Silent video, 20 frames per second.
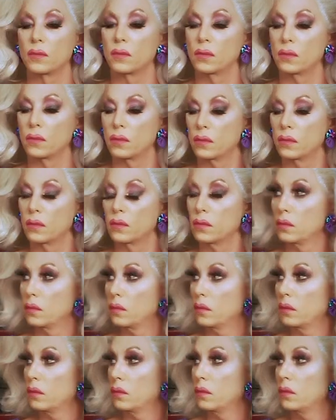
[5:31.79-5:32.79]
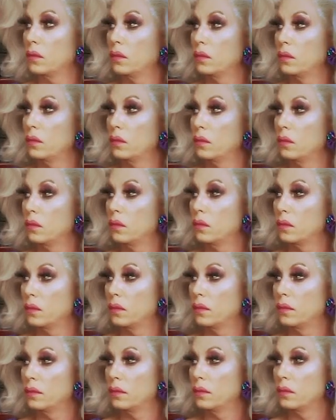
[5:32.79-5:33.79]

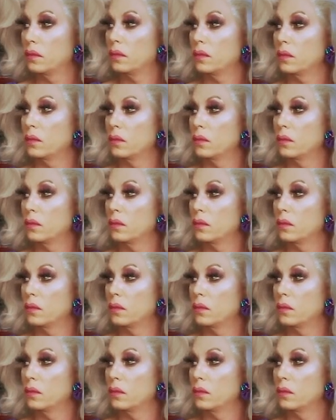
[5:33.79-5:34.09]
The person shown says nothing.